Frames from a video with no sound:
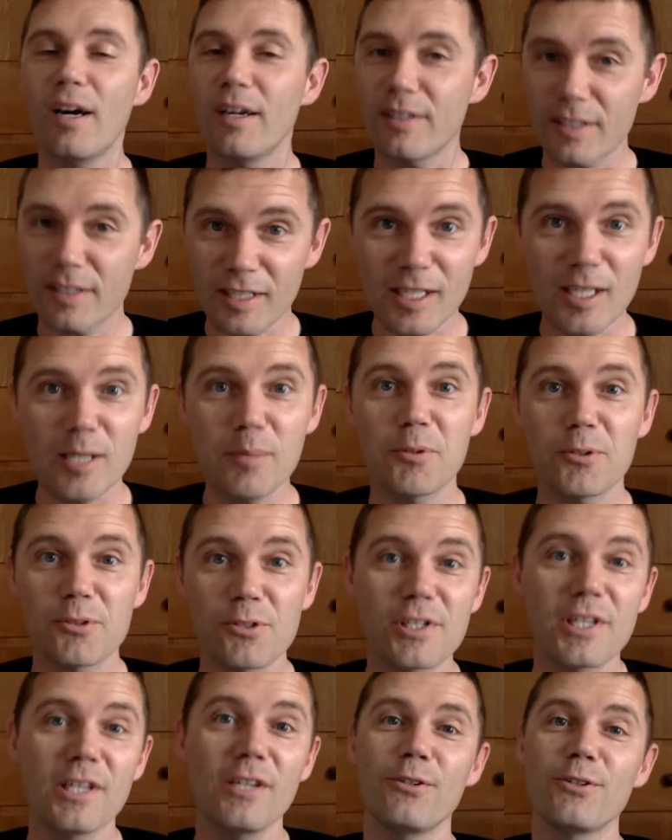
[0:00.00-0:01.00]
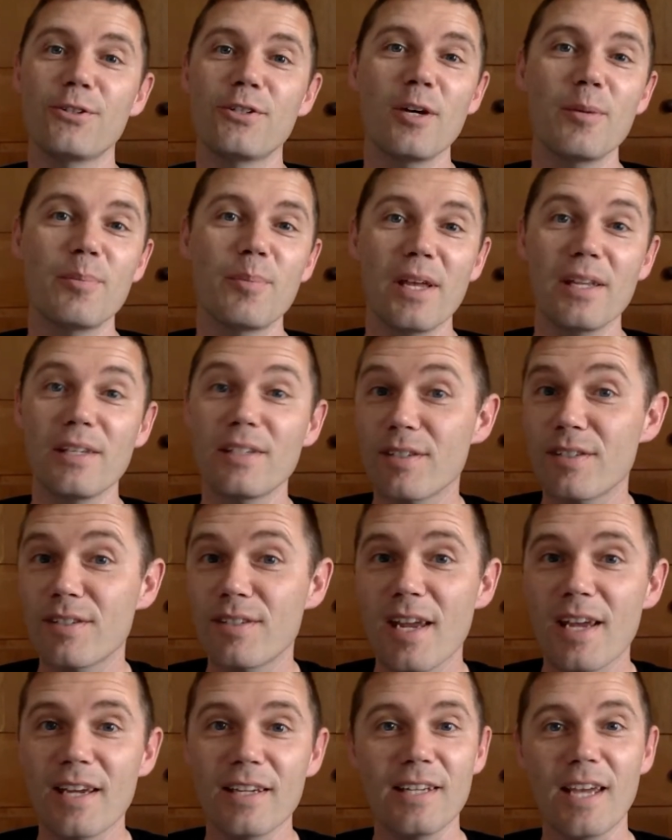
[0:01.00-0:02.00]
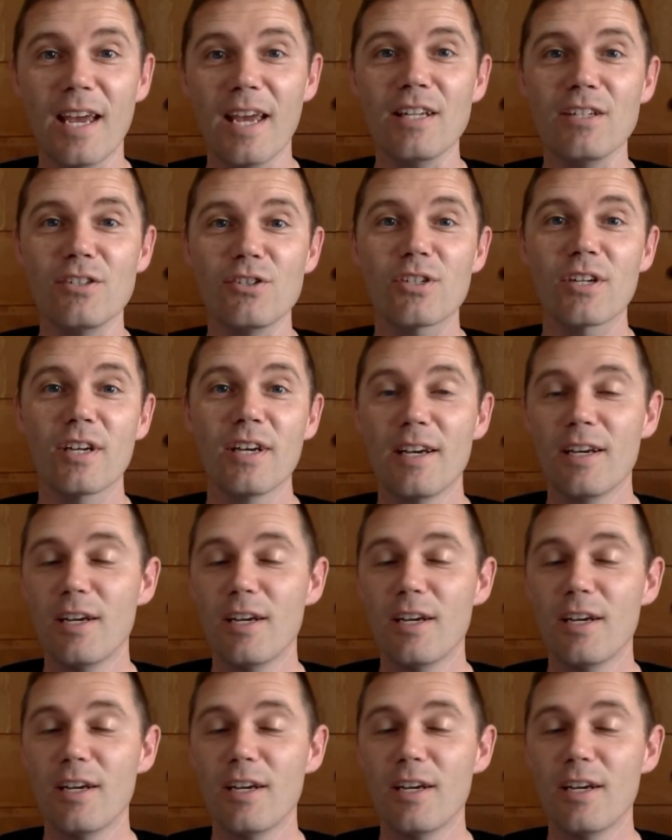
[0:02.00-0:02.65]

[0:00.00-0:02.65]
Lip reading: to keep your skills up and to stay engaged.